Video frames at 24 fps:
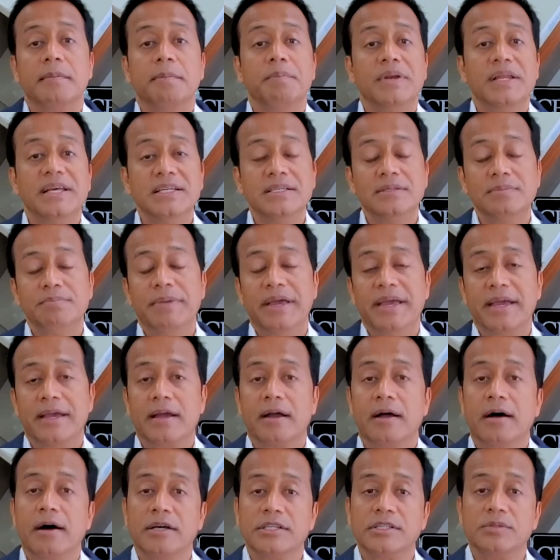please make
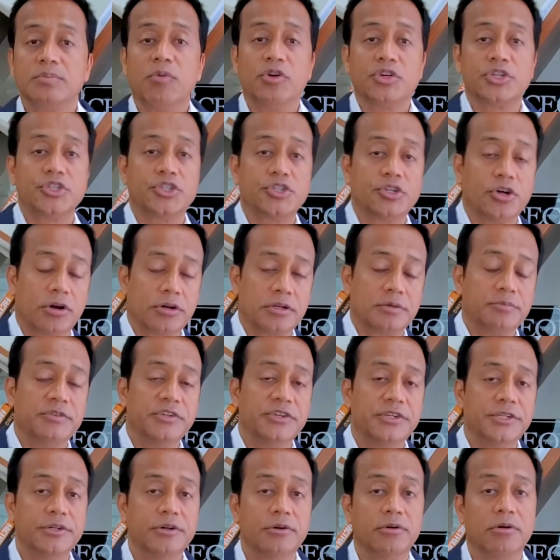a small short
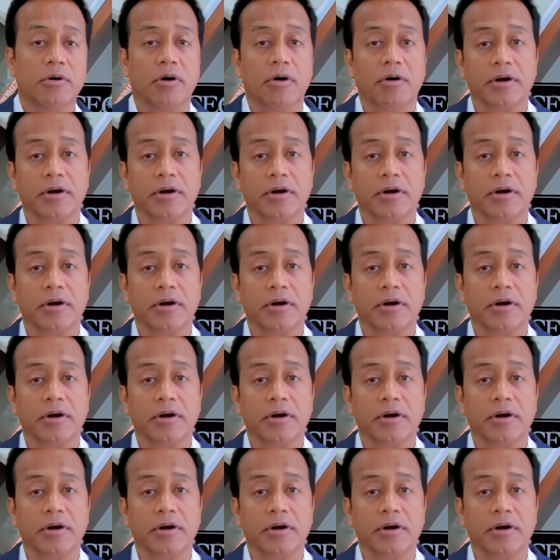video